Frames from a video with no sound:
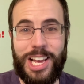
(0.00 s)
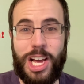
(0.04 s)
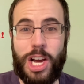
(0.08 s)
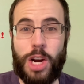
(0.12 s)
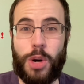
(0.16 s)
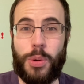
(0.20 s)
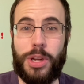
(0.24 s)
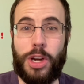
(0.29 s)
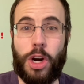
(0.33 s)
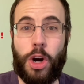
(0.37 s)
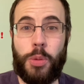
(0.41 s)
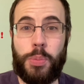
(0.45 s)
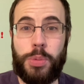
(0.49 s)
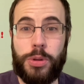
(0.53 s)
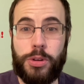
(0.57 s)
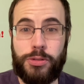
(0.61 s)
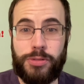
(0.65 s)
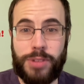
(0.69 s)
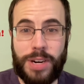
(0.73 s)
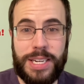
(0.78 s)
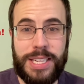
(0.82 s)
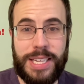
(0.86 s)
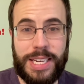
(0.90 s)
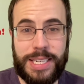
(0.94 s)
We hope you
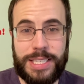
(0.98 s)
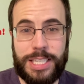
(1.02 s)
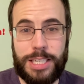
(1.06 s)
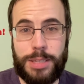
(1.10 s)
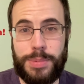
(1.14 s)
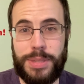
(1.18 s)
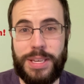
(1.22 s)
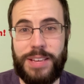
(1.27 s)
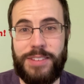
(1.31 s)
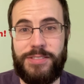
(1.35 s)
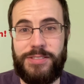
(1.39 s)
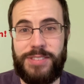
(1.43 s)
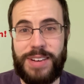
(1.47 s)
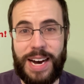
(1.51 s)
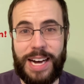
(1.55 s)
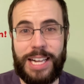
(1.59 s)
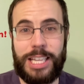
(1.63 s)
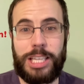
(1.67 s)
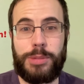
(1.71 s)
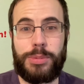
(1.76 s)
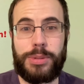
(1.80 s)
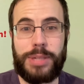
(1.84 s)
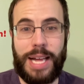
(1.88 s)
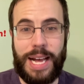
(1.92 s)
find Yenta to be a
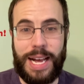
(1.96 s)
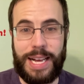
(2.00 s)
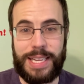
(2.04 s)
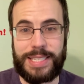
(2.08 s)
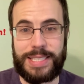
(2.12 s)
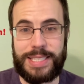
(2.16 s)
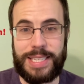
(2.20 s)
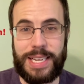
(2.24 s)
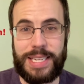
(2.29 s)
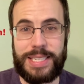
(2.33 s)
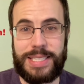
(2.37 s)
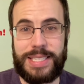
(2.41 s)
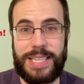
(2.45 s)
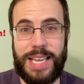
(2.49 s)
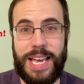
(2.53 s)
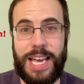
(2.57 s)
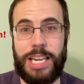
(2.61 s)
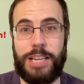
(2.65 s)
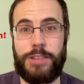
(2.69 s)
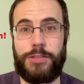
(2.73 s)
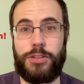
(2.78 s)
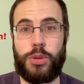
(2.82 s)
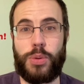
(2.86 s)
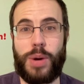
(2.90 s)
valuable asset, and
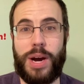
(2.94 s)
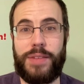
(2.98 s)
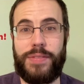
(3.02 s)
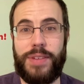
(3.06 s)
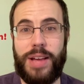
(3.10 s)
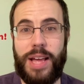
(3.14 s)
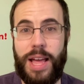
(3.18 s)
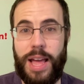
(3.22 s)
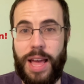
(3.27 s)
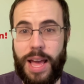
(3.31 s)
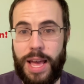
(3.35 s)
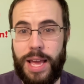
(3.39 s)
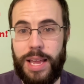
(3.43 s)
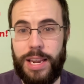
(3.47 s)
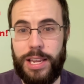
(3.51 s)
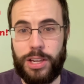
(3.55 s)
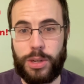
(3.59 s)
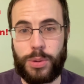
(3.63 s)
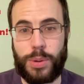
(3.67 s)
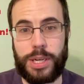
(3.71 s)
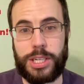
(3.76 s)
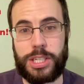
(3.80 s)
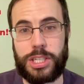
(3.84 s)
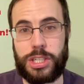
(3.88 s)
if you have any
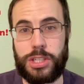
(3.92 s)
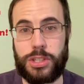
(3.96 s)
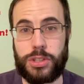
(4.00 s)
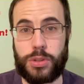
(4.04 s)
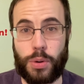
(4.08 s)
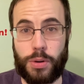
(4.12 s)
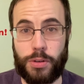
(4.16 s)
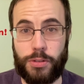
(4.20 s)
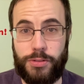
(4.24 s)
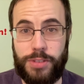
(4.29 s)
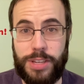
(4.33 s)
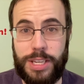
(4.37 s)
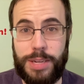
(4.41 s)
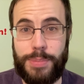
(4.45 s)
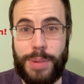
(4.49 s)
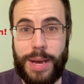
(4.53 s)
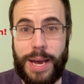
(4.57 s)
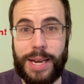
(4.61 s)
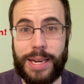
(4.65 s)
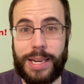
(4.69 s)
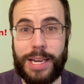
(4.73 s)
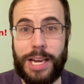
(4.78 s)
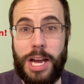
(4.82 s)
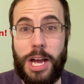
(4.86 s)
questions or
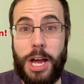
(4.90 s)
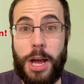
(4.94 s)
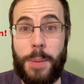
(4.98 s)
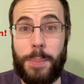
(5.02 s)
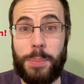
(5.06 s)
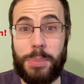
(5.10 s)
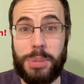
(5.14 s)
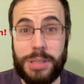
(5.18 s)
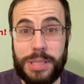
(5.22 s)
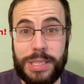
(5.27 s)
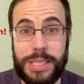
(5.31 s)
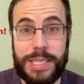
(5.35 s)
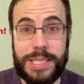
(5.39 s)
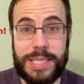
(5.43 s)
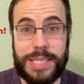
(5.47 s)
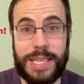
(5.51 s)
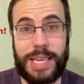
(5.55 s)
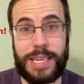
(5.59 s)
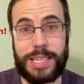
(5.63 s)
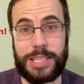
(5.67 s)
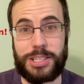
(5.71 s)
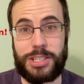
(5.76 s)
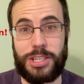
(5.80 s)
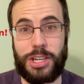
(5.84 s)
feedback, please let
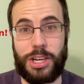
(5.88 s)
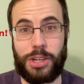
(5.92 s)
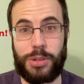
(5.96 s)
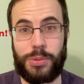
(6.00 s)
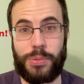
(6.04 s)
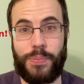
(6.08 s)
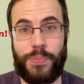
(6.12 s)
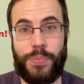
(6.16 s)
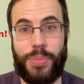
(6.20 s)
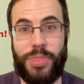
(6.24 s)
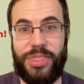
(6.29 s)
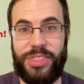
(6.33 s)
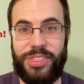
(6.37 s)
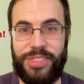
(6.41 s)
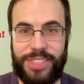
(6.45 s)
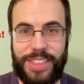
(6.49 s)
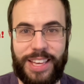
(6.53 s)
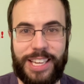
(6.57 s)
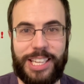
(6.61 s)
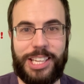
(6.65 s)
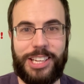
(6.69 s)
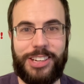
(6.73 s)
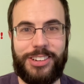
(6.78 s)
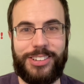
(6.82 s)
us know.
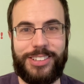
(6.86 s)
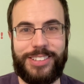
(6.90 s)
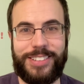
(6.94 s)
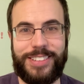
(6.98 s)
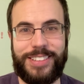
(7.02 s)
Thank you.